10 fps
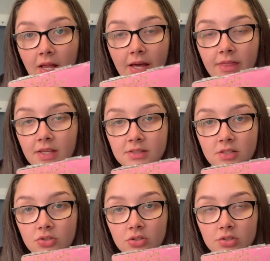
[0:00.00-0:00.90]
Like, these are
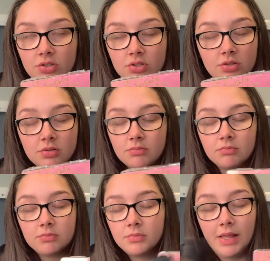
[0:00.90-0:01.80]
just
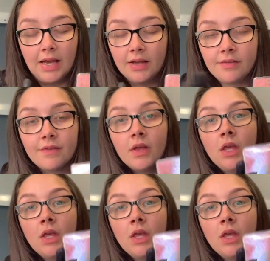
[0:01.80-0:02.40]
life.